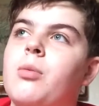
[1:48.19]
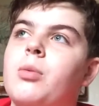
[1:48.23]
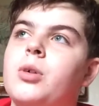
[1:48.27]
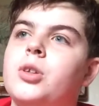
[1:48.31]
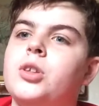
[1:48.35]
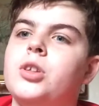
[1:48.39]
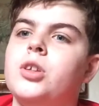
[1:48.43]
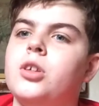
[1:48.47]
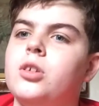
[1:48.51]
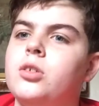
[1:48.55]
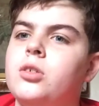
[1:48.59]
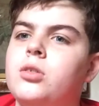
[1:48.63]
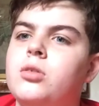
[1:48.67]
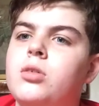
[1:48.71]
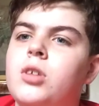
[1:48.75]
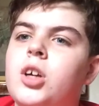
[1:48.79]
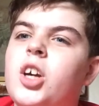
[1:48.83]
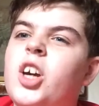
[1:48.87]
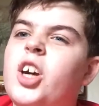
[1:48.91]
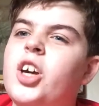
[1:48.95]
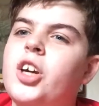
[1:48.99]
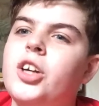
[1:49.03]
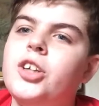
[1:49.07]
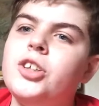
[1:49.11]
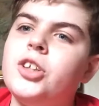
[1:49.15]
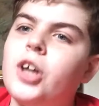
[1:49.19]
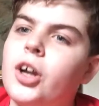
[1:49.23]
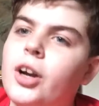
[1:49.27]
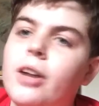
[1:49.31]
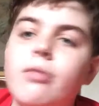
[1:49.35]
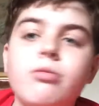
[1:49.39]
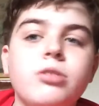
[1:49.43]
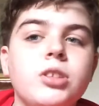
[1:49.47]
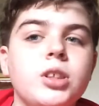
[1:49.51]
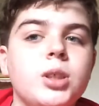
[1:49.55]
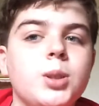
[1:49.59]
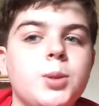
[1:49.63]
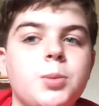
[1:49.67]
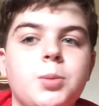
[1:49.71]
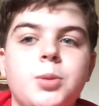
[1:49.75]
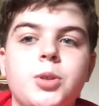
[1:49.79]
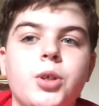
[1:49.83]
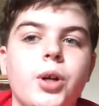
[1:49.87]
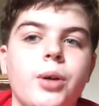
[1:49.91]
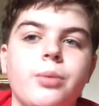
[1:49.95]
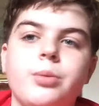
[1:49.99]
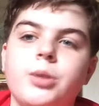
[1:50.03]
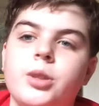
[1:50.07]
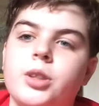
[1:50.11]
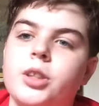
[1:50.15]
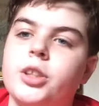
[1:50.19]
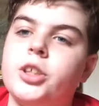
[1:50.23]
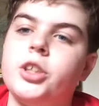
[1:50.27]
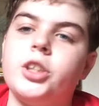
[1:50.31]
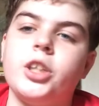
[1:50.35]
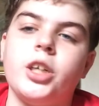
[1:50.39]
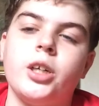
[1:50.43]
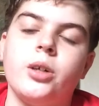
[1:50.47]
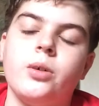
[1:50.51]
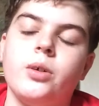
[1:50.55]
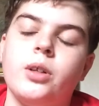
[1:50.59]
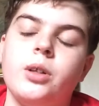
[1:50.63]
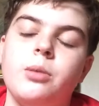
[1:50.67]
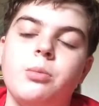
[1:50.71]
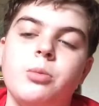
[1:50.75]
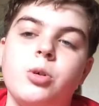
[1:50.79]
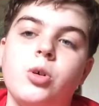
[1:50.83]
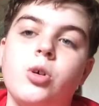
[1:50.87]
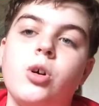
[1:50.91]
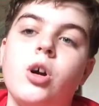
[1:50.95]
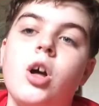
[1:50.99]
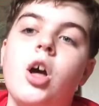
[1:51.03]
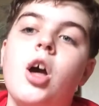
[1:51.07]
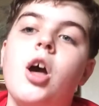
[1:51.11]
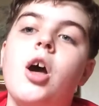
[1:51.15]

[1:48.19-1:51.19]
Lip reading: Well, you don't have to subscribe to this channel anymore,